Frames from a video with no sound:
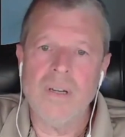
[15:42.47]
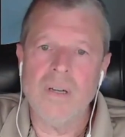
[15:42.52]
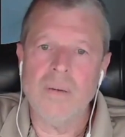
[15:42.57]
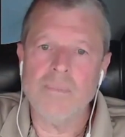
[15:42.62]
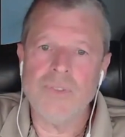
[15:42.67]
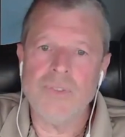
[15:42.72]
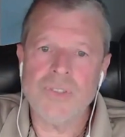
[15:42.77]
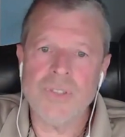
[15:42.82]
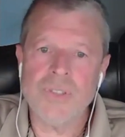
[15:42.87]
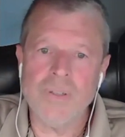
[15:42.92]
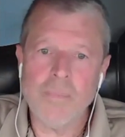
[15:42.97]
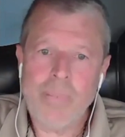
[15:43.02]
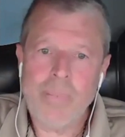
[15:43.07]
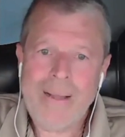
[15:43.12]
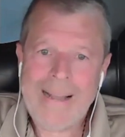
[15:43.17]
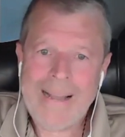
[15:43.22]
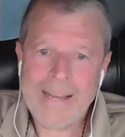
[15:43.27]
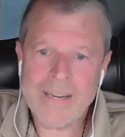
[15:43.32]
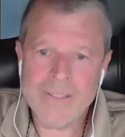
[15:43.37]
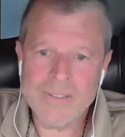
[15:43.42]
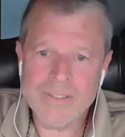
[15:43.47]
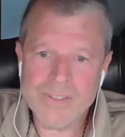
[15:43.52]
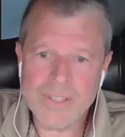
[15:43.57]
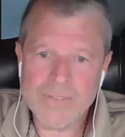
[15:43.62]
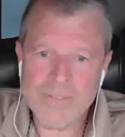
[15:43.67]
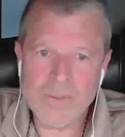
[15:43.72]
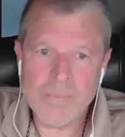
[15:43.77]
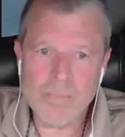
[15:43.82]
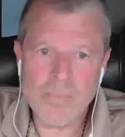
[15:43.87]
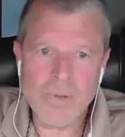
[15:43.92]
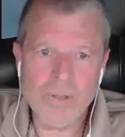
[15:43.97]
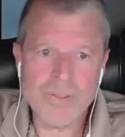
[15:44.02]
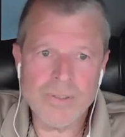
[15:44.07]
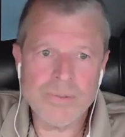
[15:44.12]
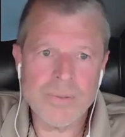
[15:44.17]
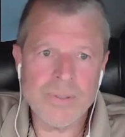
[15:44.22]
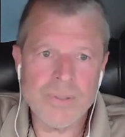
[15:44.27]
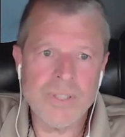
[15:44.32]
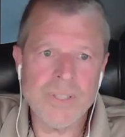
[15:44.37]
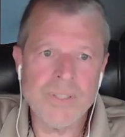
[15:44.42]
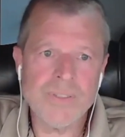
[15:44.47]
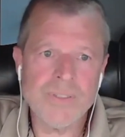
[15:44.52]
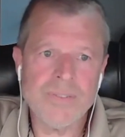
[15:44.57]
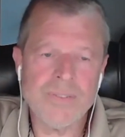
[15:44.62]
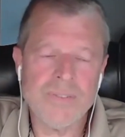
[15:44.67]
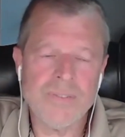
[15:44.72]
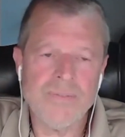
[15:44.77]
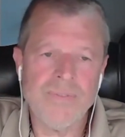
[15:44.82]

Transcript: Certain patterns have emerged with this.